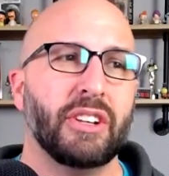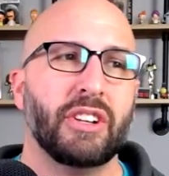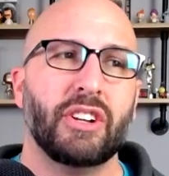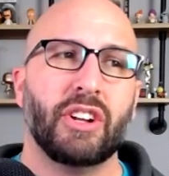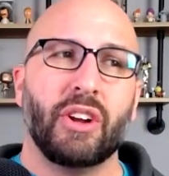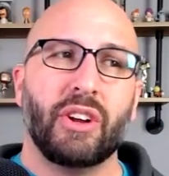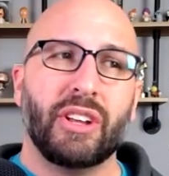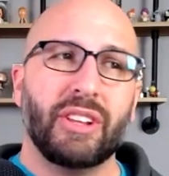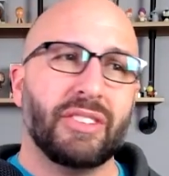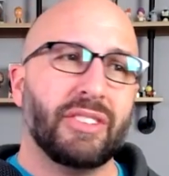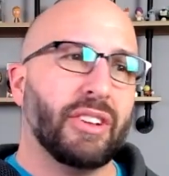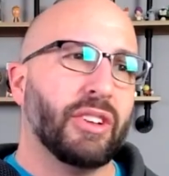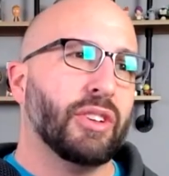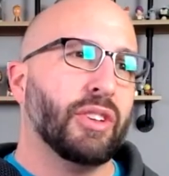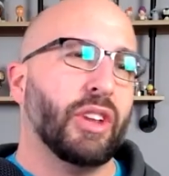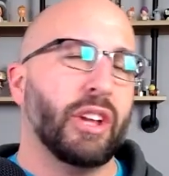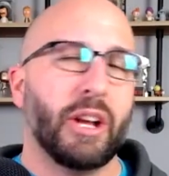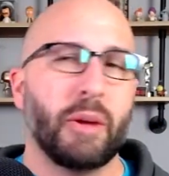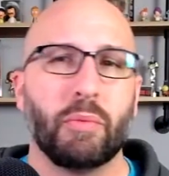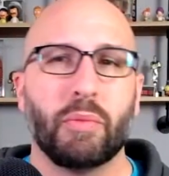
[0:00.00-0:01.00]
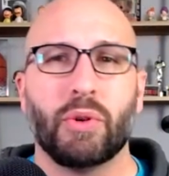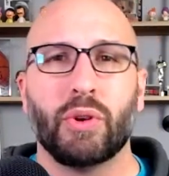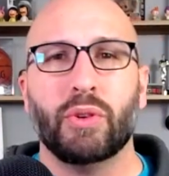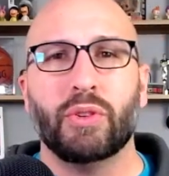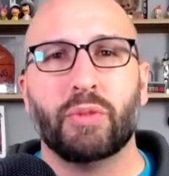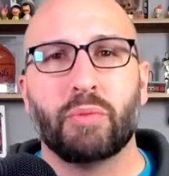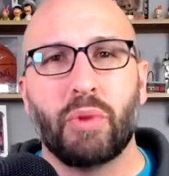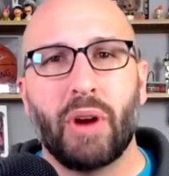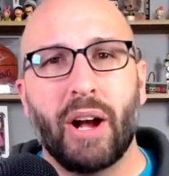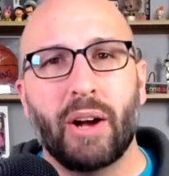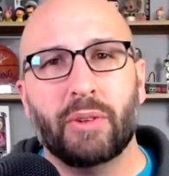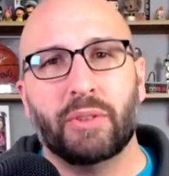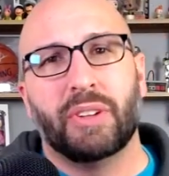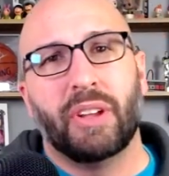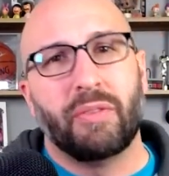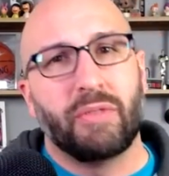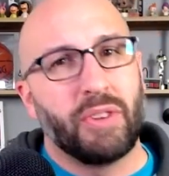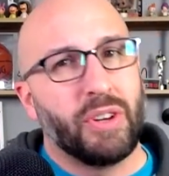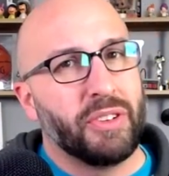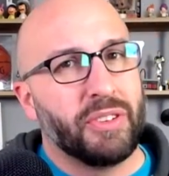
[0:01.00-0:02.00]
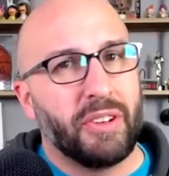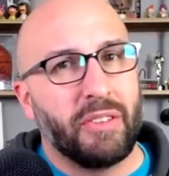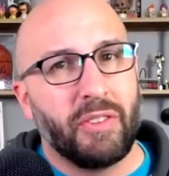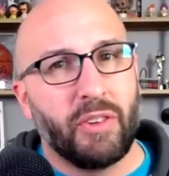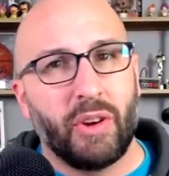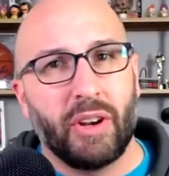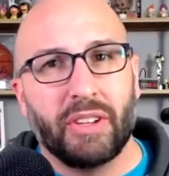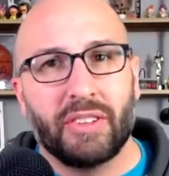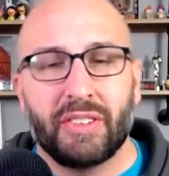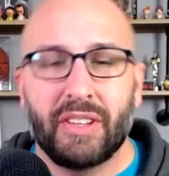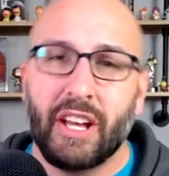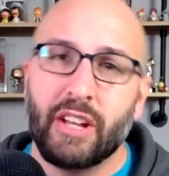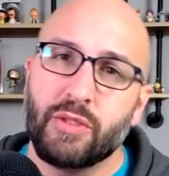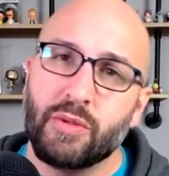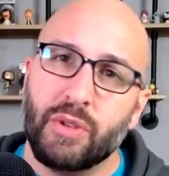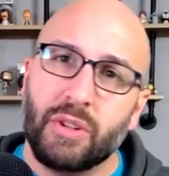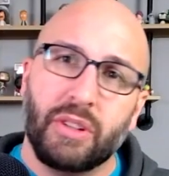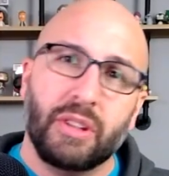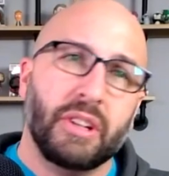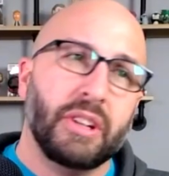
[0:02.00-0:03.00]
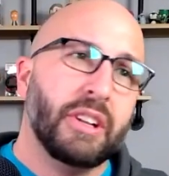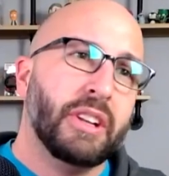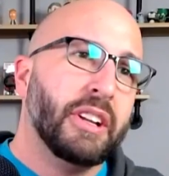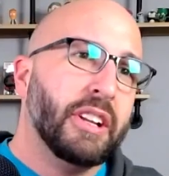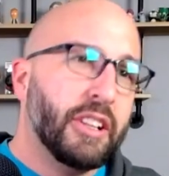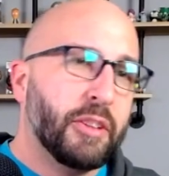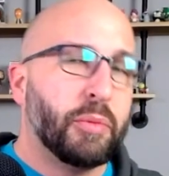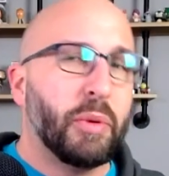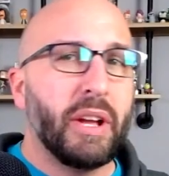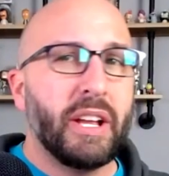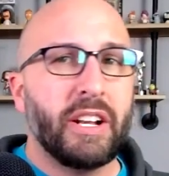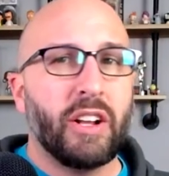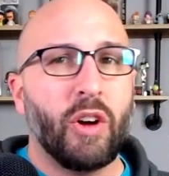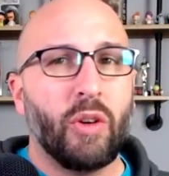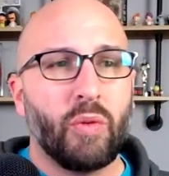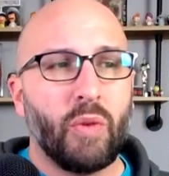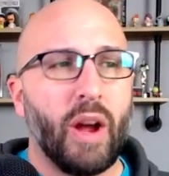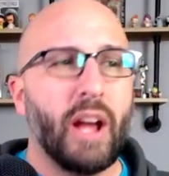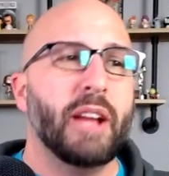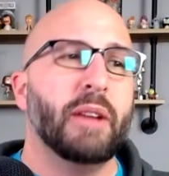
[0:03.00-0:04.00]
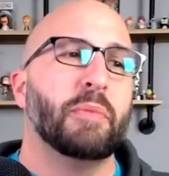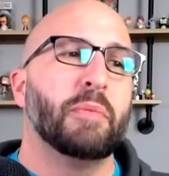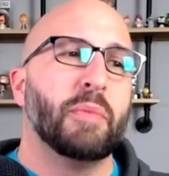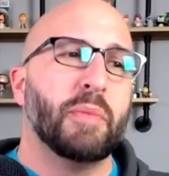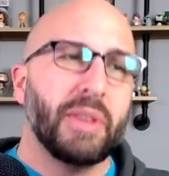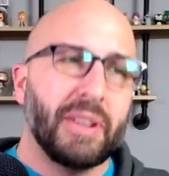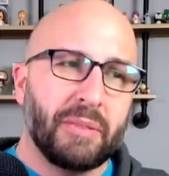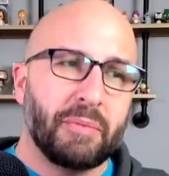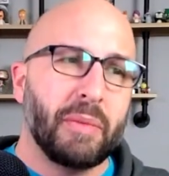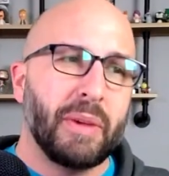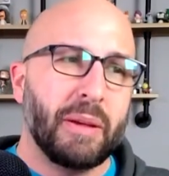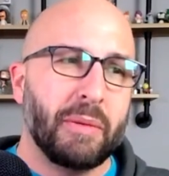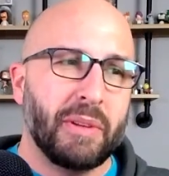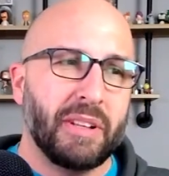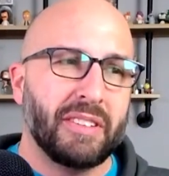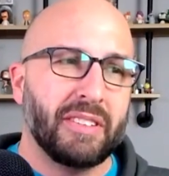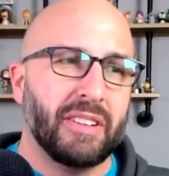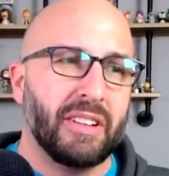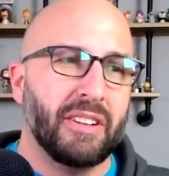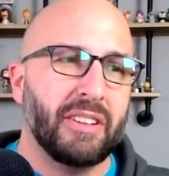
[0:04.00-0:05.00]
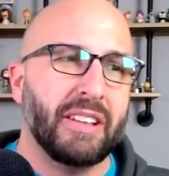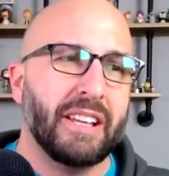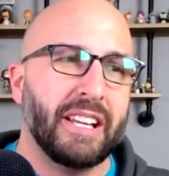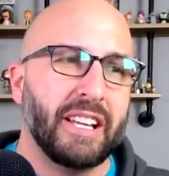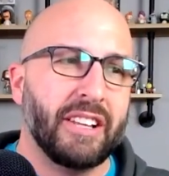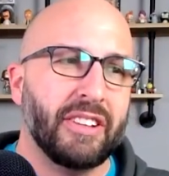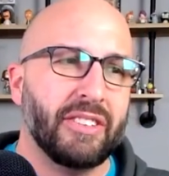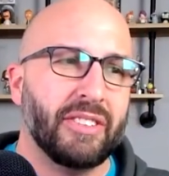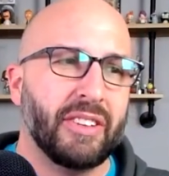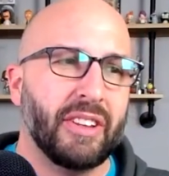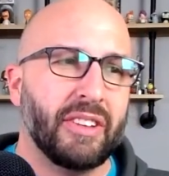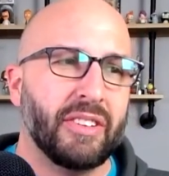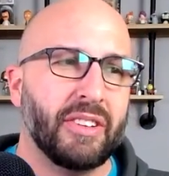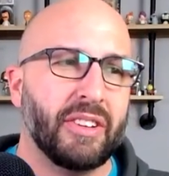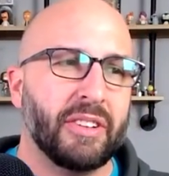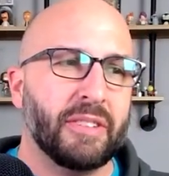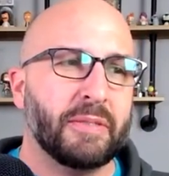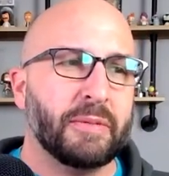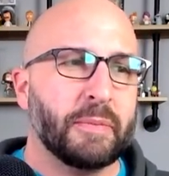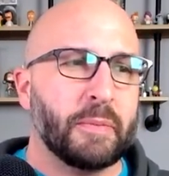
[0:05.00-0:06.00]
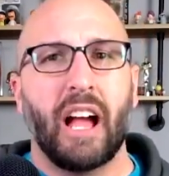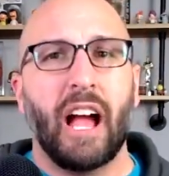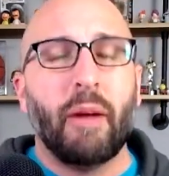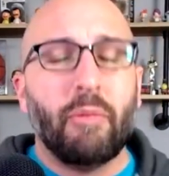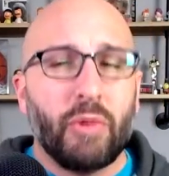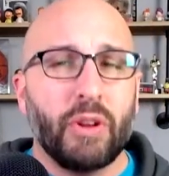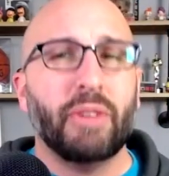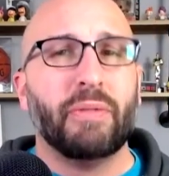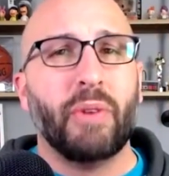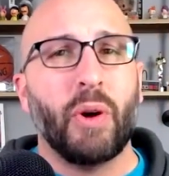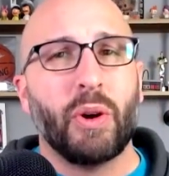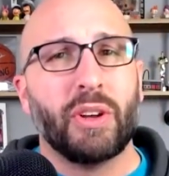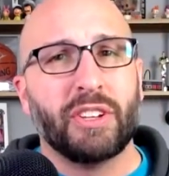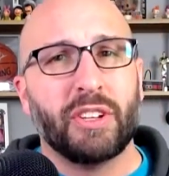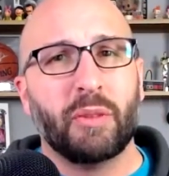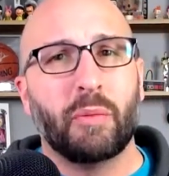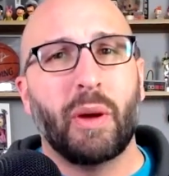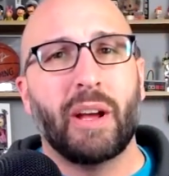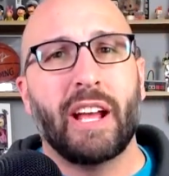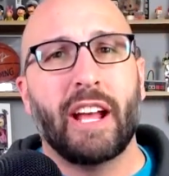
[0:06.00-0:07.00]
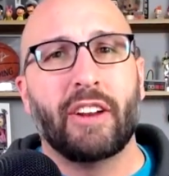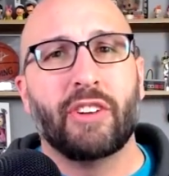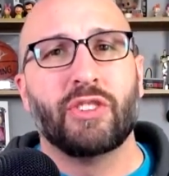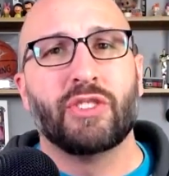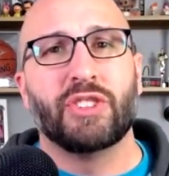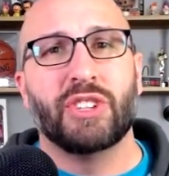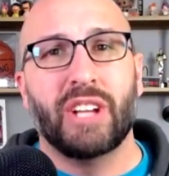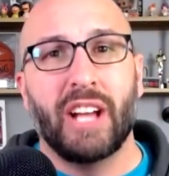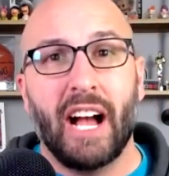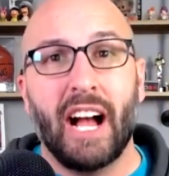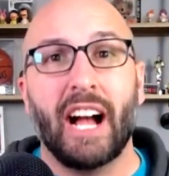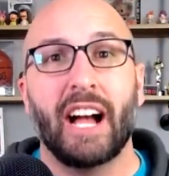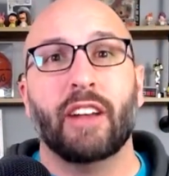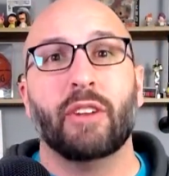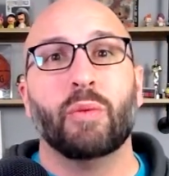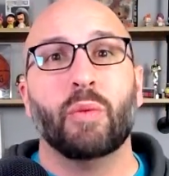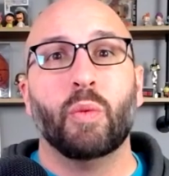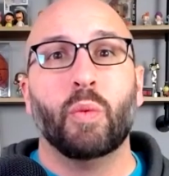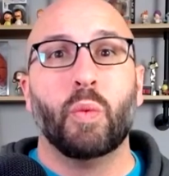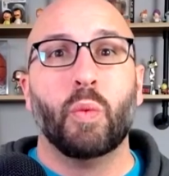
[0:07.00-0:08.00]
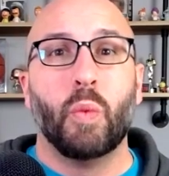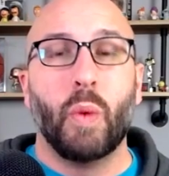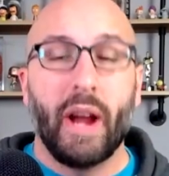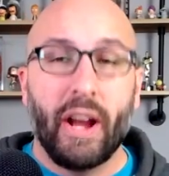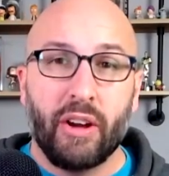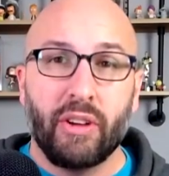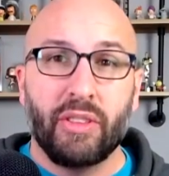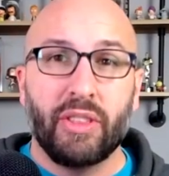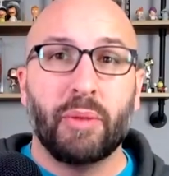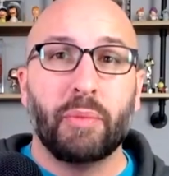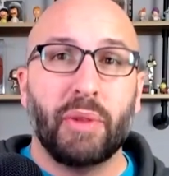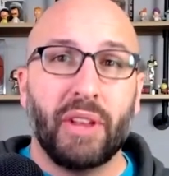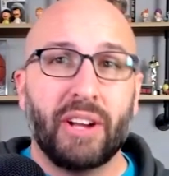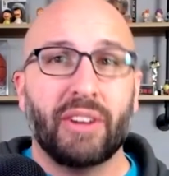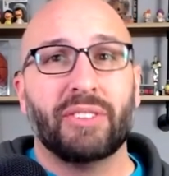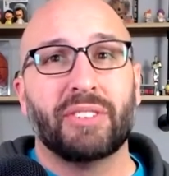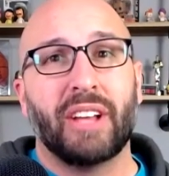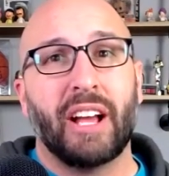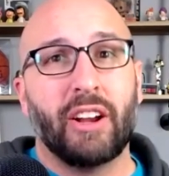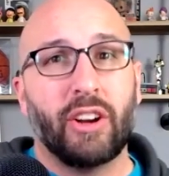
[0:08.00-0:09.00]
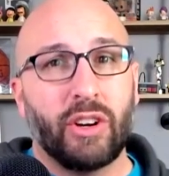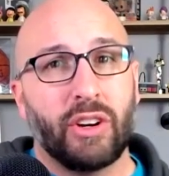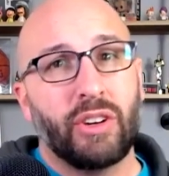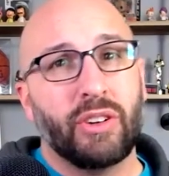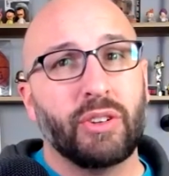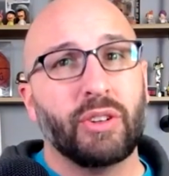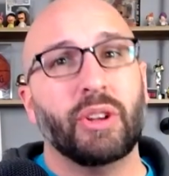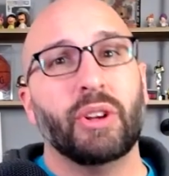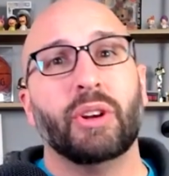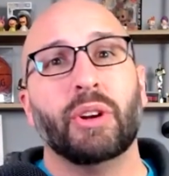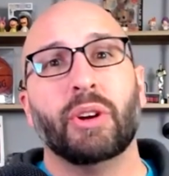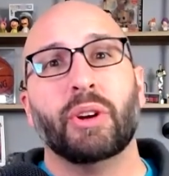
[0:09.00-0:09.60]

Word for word: You know, you can still look at Bruce Brown. Denver doesn't have a great schedule. He's playing all right, but maybe he's a little inconsistent. I'm really focusing my energy on where the players got hurt.